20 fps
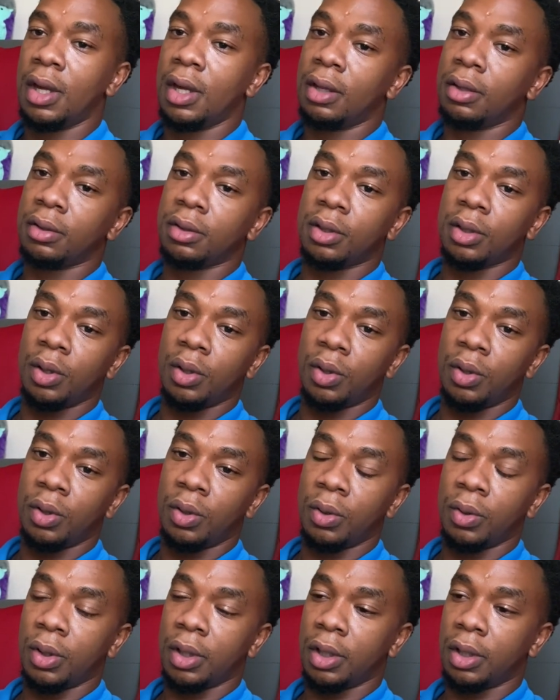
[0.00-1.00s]

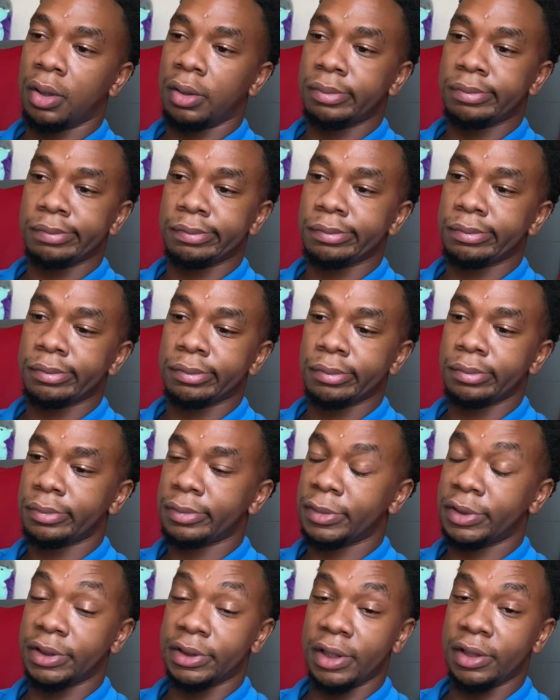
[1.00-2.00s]
So,
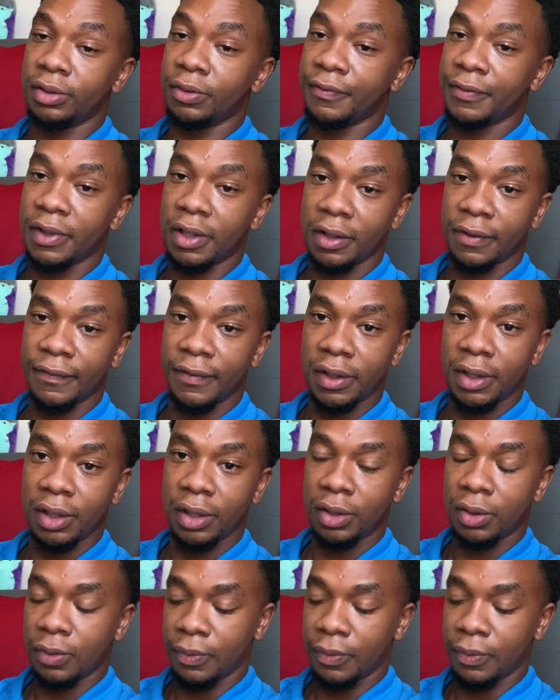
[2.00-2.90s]
stay tuned for the next video.